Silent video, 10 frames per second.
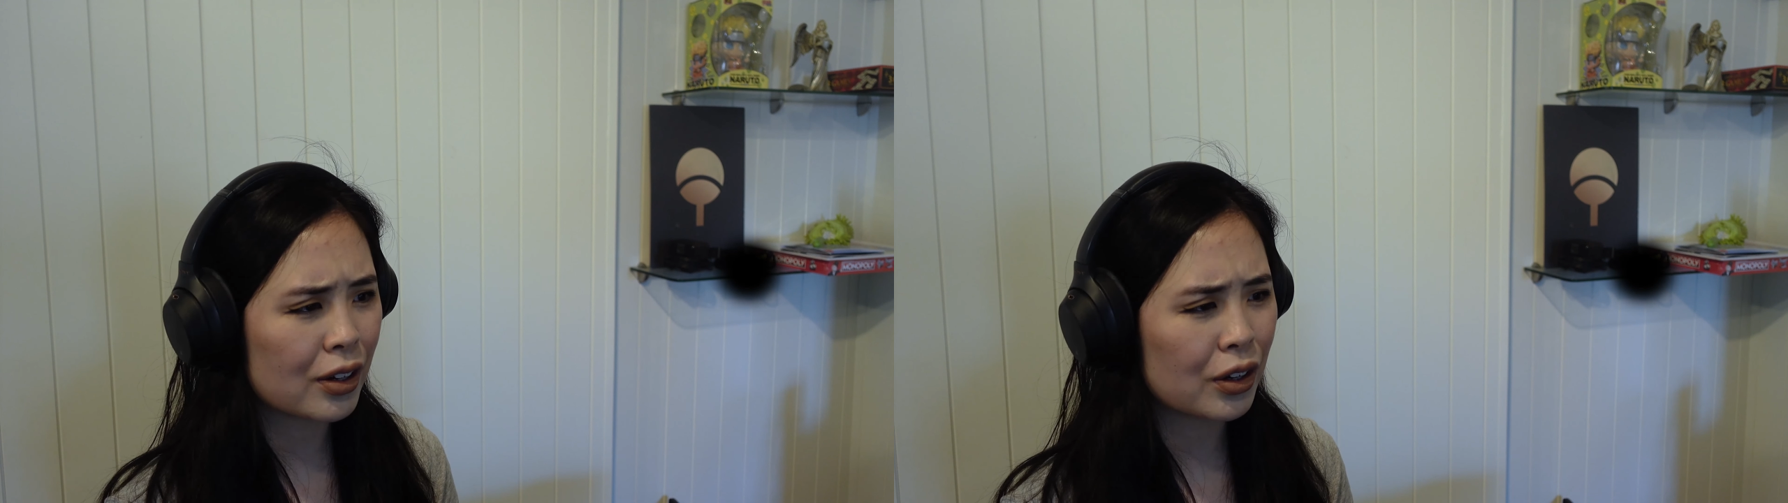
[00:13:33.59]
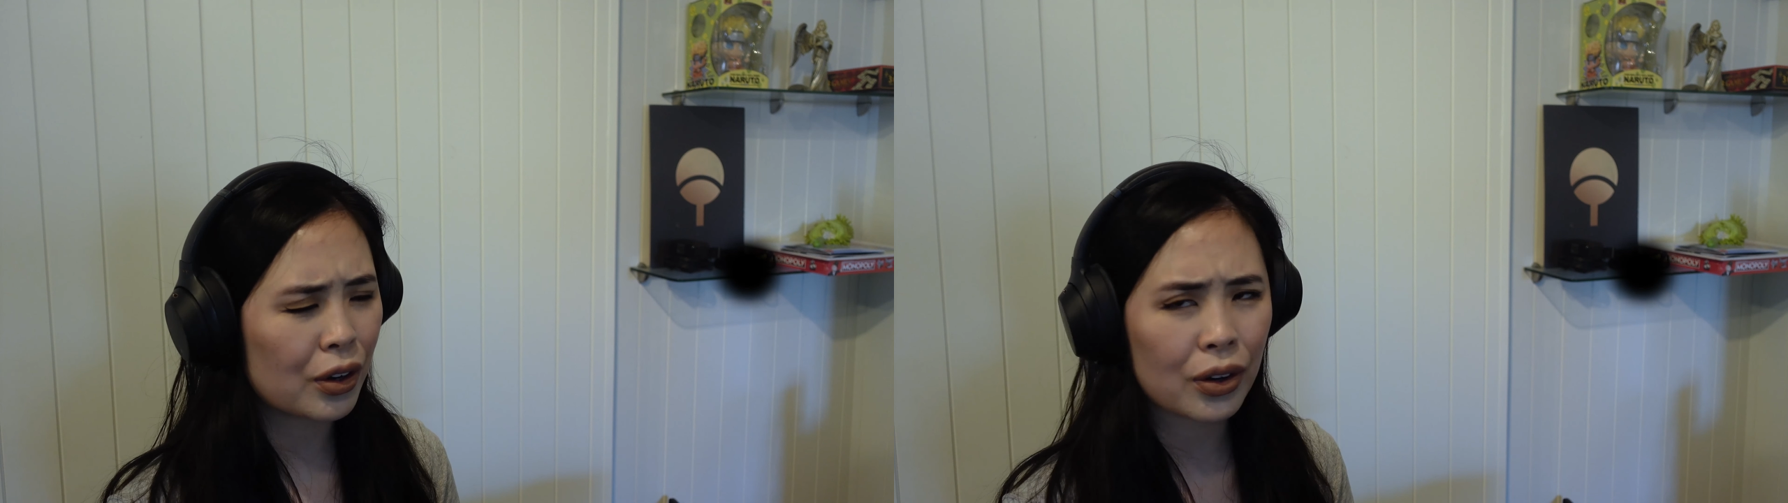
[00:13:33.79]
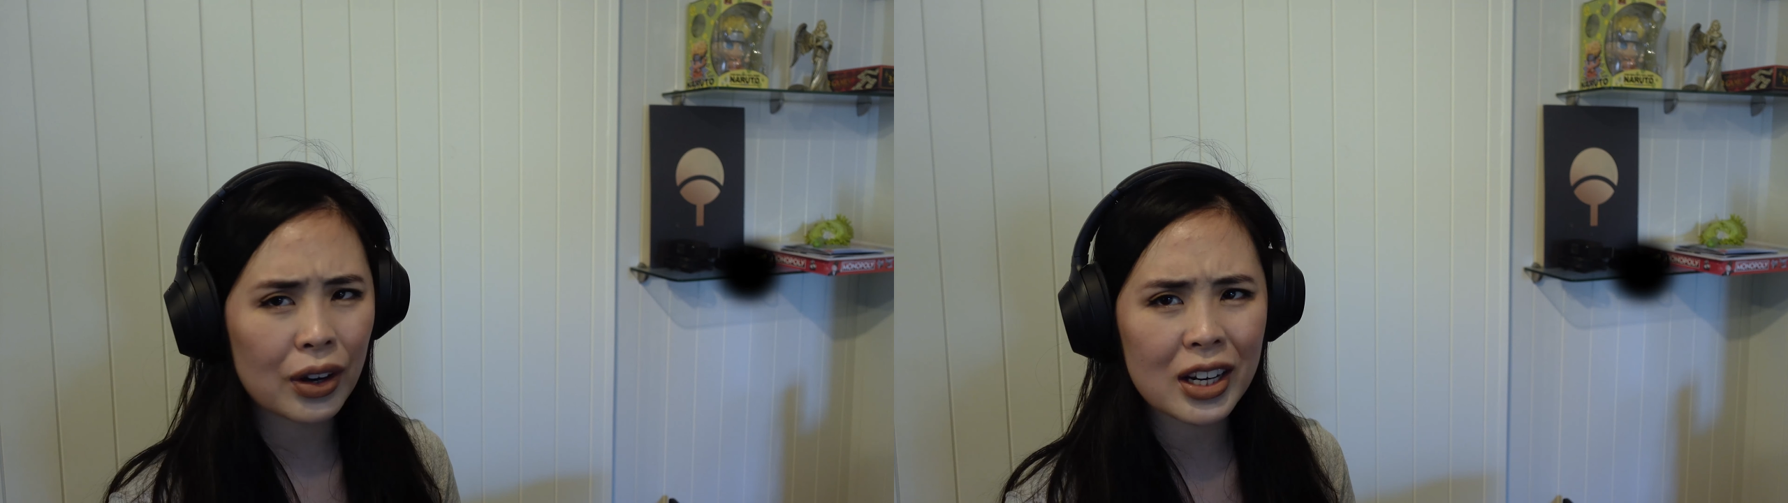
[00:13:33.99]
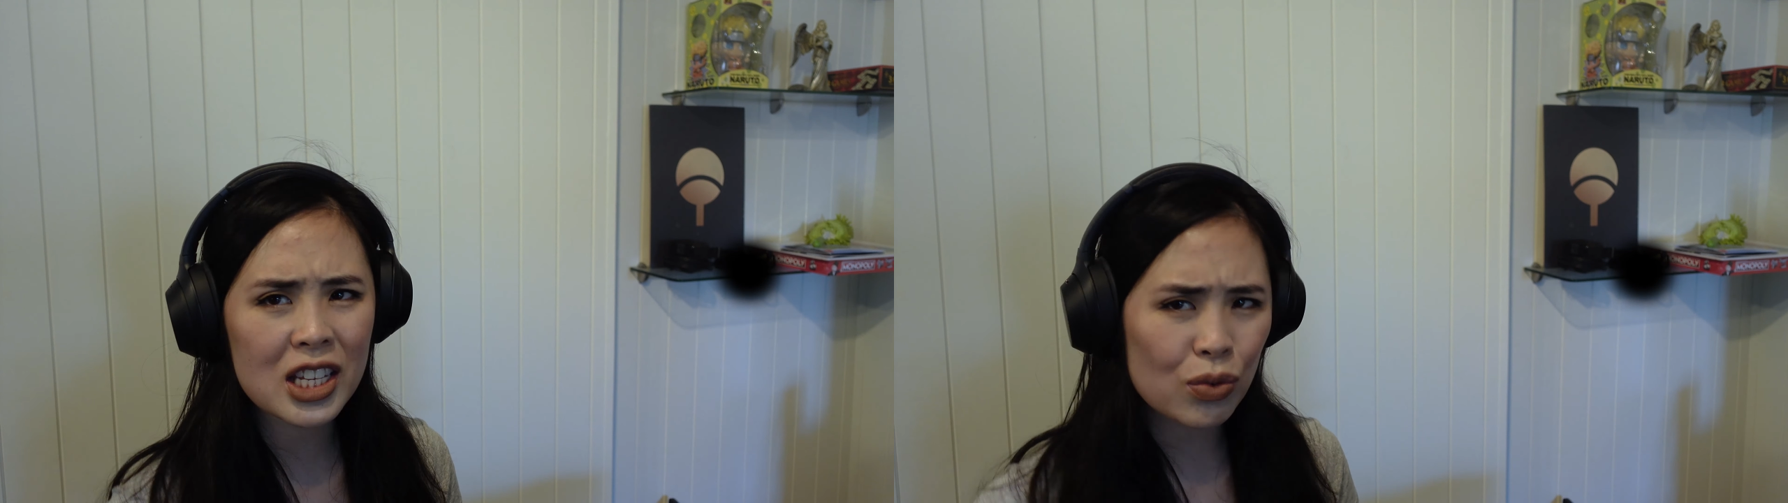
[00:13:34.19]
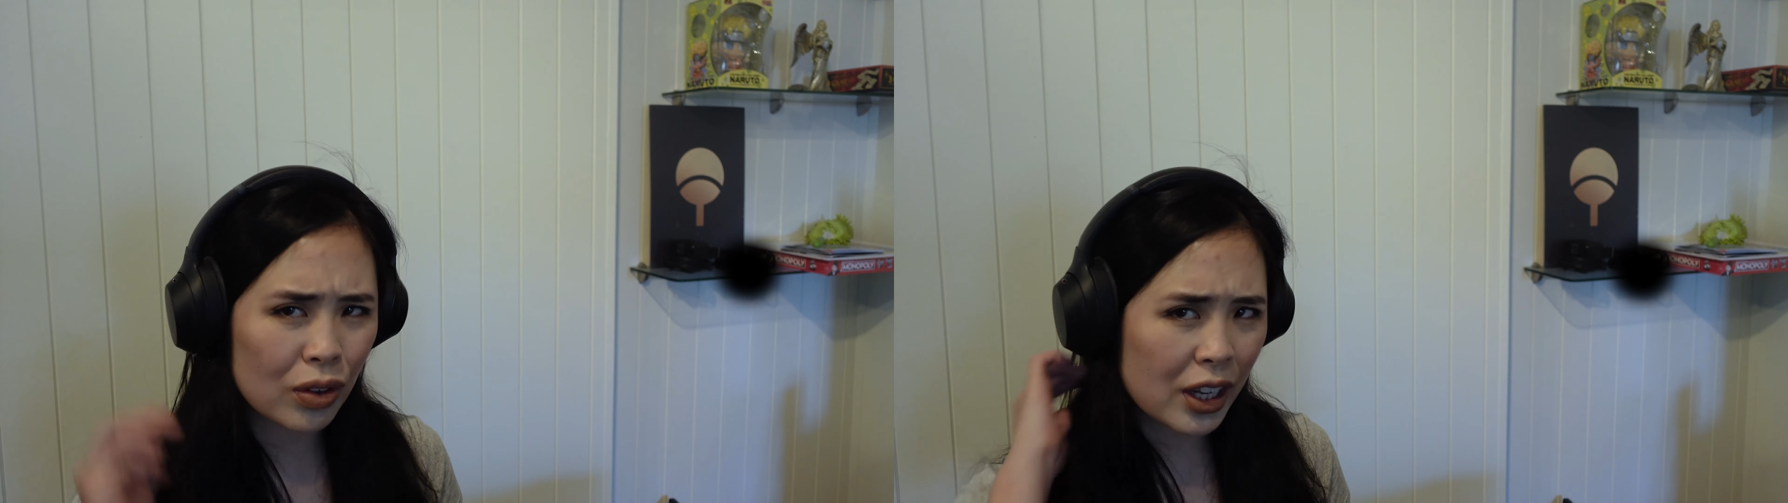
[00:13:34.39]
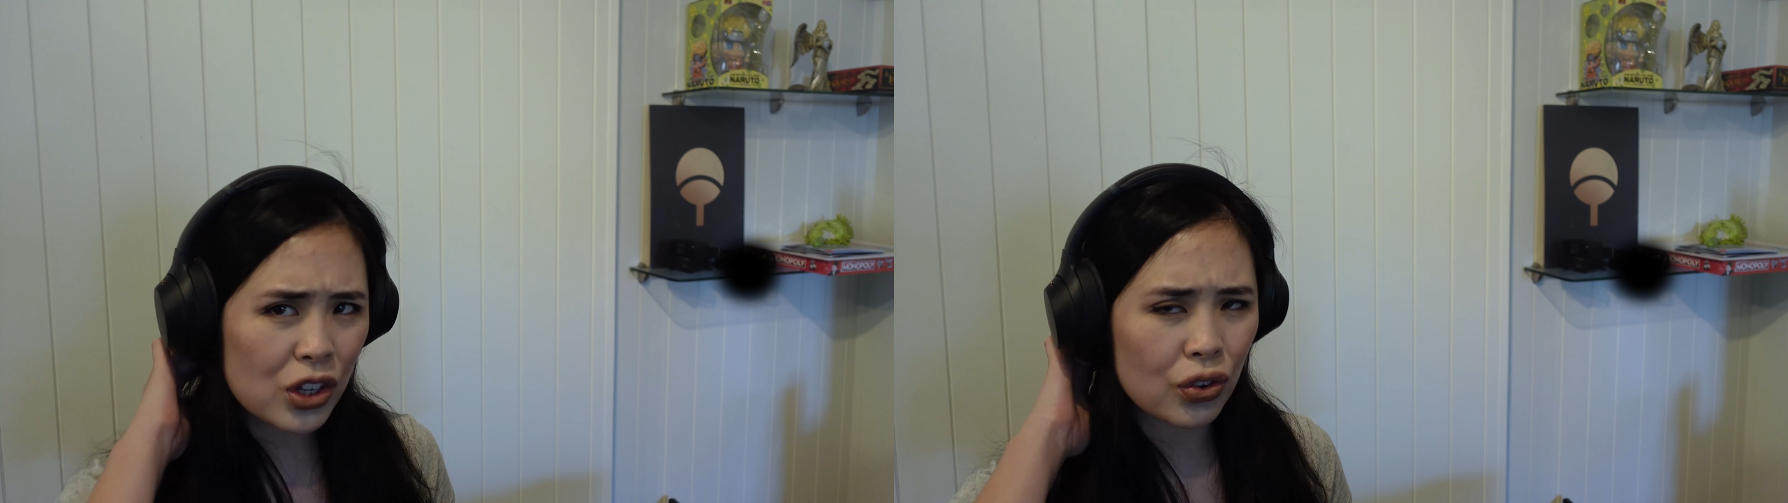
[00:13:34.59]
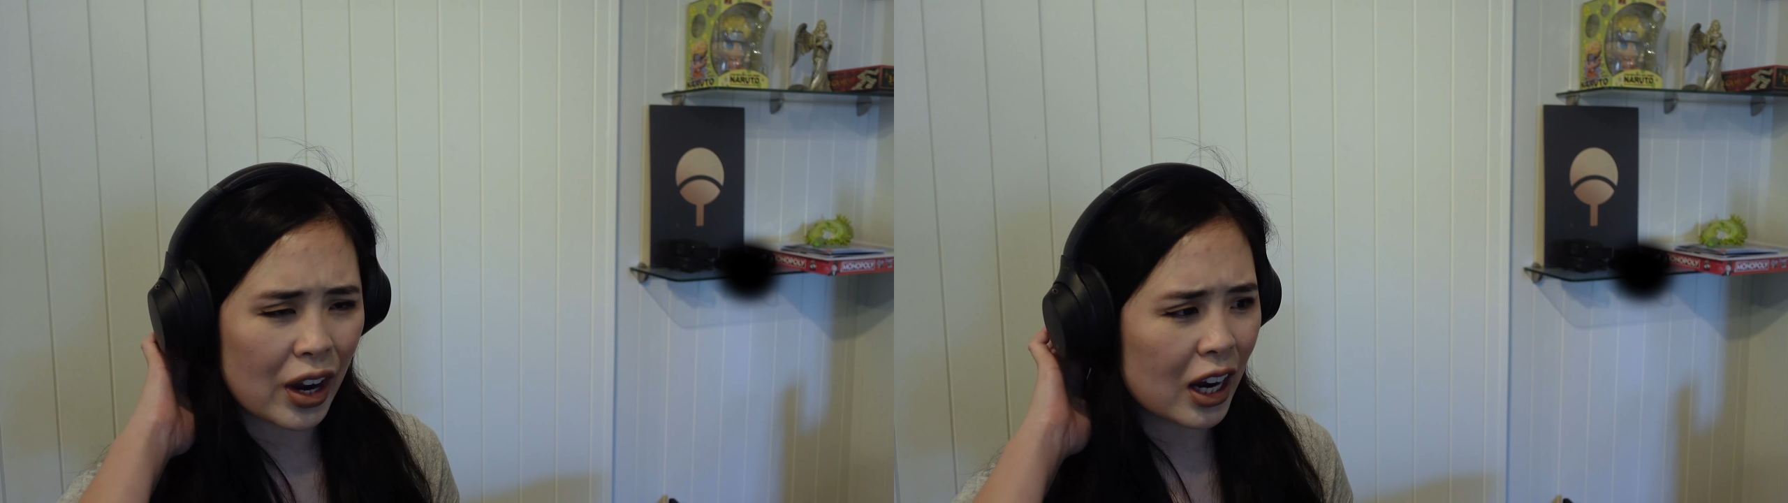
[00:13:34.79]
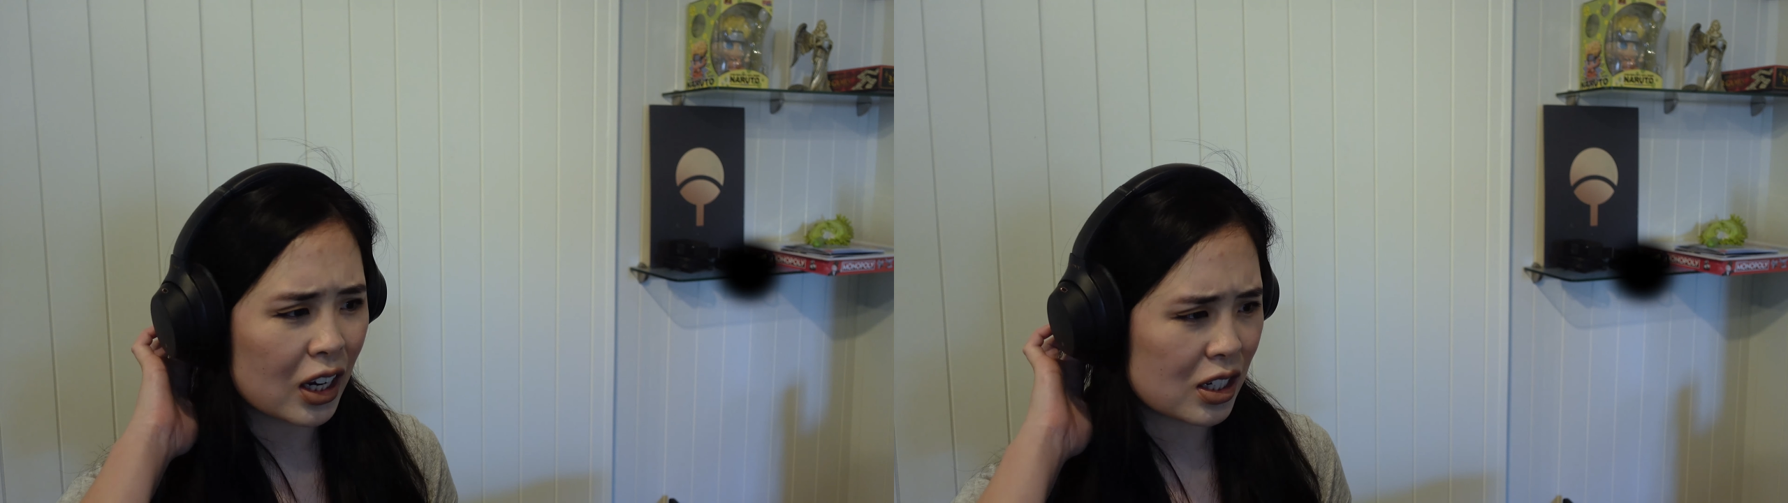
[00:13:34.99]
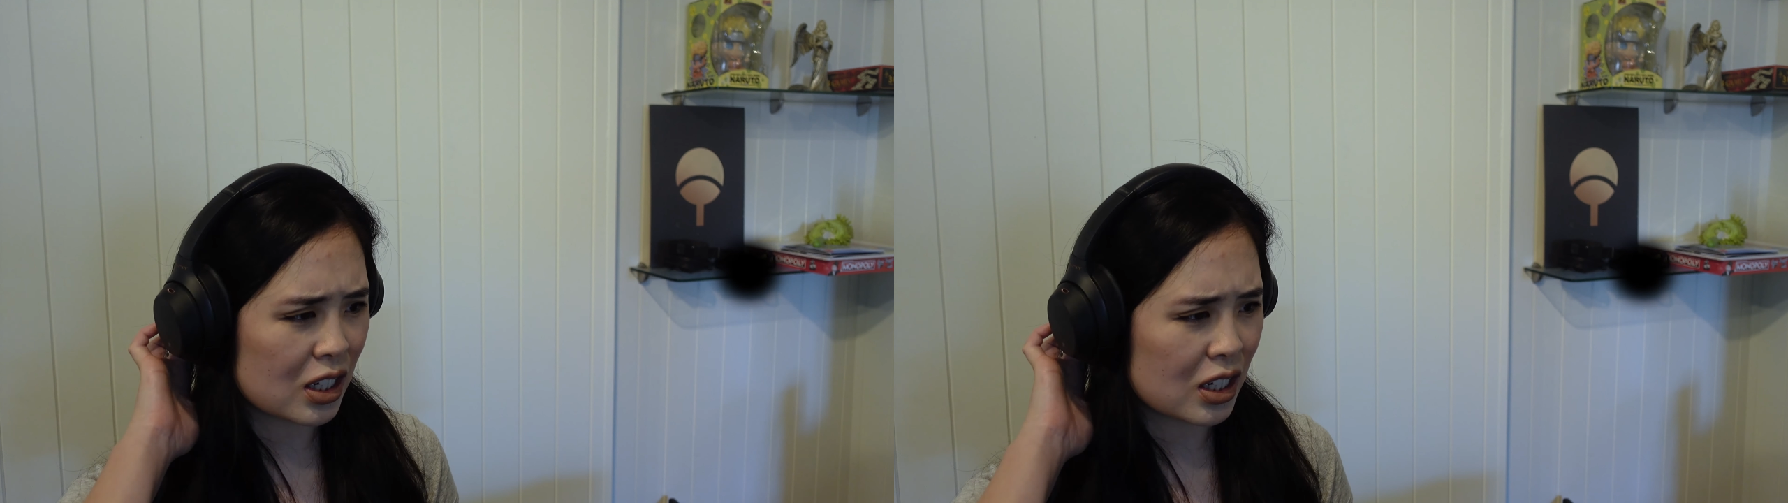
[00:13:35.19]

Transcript: you know, and he's really drained.